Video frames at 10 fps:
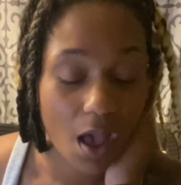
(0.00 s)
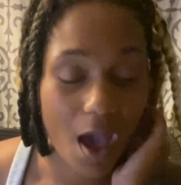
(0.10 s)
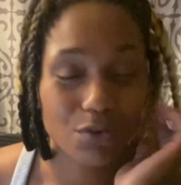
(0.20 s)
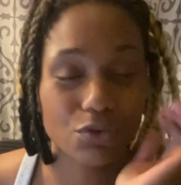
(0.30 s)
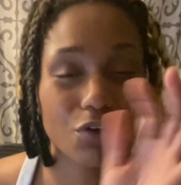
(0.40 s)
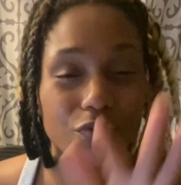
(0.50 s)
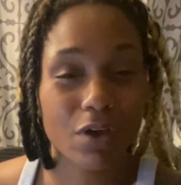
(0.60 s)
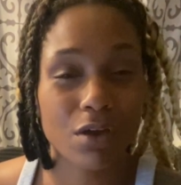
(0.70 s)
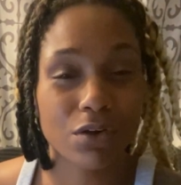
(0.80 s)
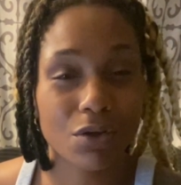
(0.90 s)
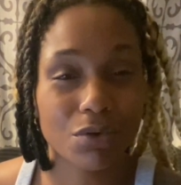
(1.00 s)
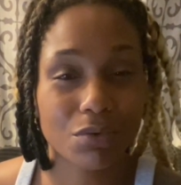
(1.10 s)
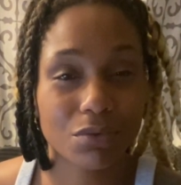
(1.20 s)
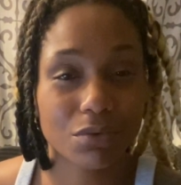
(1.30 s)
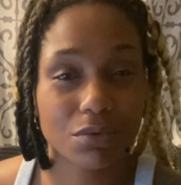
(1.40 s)
I don't know if y'all know,
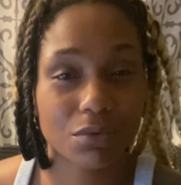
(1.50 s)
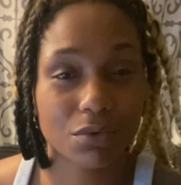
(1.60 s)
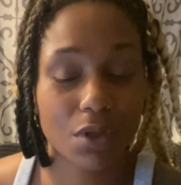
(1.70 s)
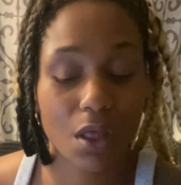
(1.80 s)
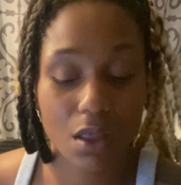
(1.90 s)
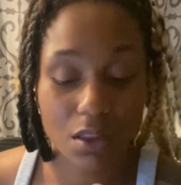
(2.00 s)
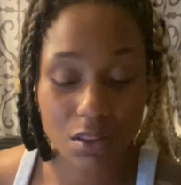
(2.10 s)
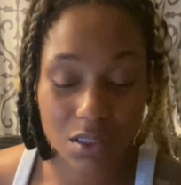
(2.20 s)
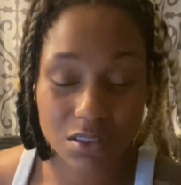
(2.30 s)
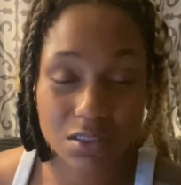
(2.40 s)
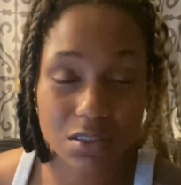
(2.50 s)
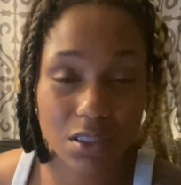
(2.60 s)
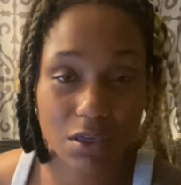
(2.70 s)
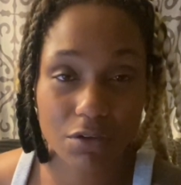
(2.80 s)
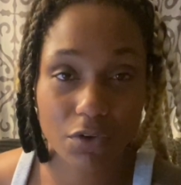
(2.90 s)
this is the
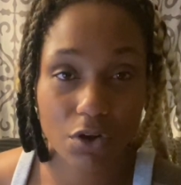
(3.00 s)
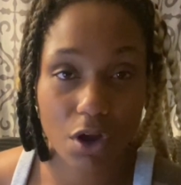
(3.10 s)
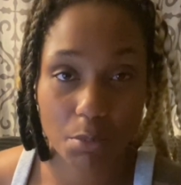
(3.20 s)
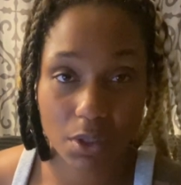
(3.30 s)
year for karma.